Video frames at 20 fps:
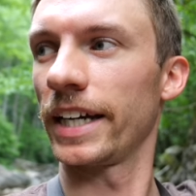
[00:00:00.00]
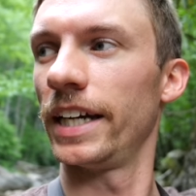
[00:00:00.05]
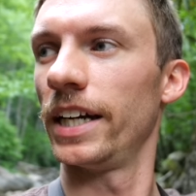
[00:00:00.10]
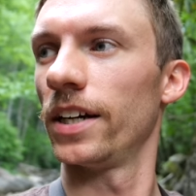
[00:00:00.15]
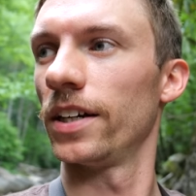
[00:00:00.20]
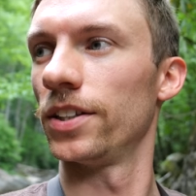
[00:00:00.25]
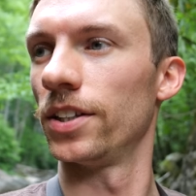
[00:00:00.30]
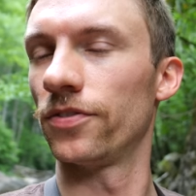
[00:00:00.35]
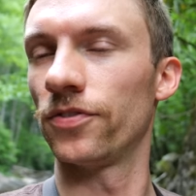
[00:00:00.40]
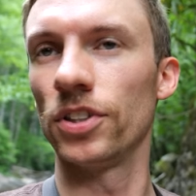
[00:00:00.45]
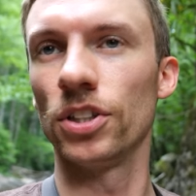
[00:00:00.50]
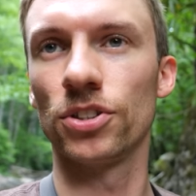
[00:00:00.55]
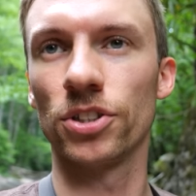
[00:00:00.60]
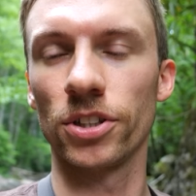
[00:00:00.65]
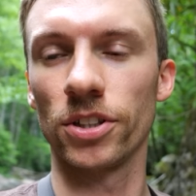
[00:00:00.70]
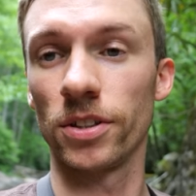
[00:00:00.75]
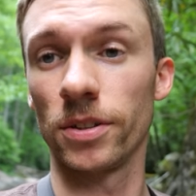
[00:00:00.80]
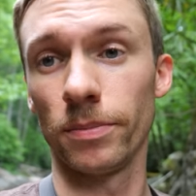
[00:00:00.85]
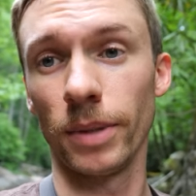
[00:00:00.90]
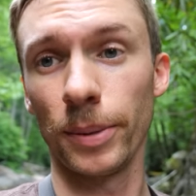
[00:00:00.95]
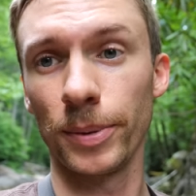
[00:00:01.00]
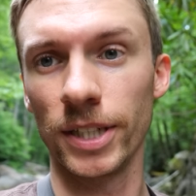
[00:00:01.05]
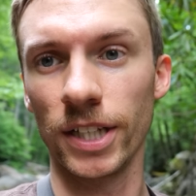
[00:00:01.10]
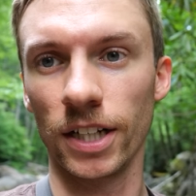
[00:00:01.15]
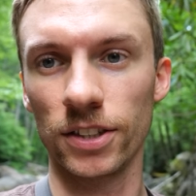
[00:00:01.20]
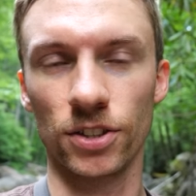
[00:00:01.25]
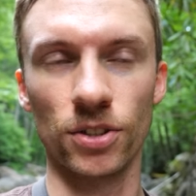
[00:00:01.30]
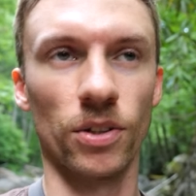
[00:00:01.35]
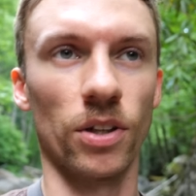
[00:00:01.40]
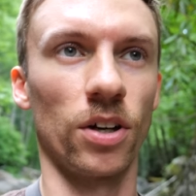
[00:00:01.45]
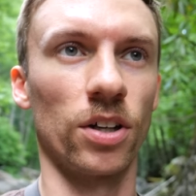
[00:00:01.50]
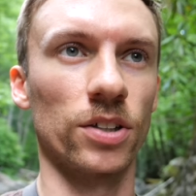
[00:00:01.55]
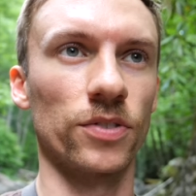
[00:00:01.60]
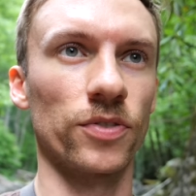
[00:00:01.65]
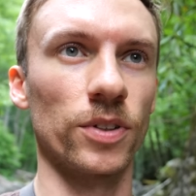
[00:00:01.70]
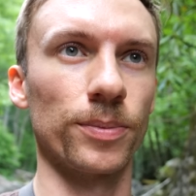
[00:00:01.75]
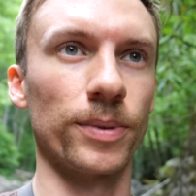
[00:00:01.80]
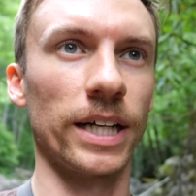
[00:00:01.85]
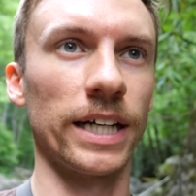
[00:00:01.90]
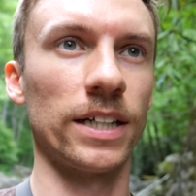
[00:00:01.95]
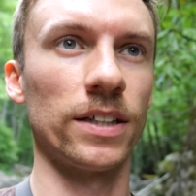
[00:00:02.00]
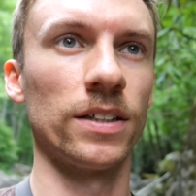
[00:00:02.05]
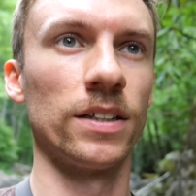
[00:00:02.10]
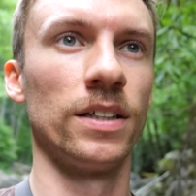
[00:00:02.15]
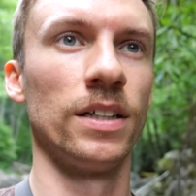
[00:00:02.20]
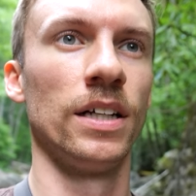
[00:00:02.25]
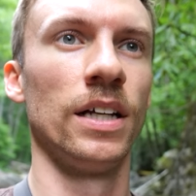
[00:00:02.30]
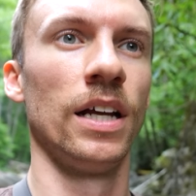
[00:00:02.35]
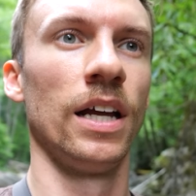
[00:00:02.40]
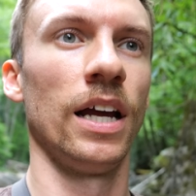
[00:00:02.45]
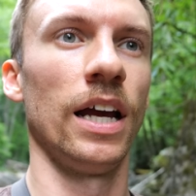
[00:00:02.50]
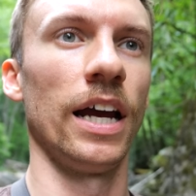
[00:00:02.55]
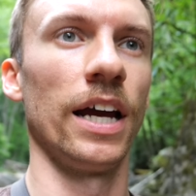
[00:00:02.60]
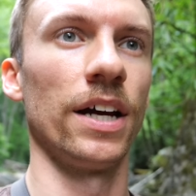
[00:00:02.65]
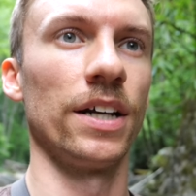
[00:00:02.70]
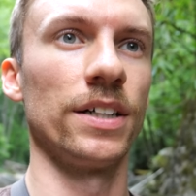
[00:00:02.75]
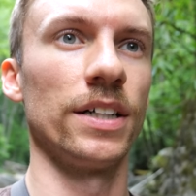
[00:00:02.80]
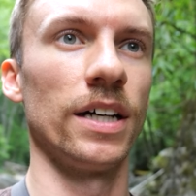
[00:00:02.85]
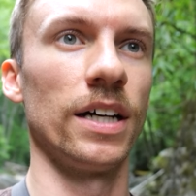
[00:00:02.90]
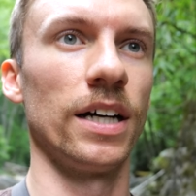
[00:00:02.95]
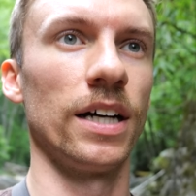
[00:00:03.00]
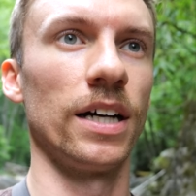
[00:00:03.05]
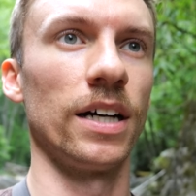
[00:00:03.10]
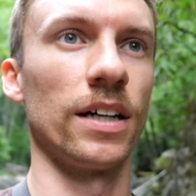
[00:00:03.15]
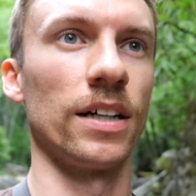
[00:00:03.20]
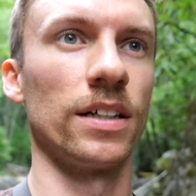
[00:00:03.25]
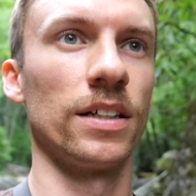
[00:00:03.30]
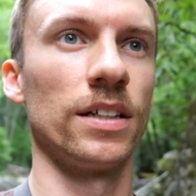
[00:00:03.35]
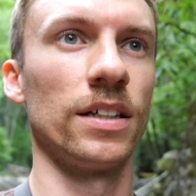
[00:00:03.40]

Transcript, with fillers: here in the future, maybe not too long from now, and uh,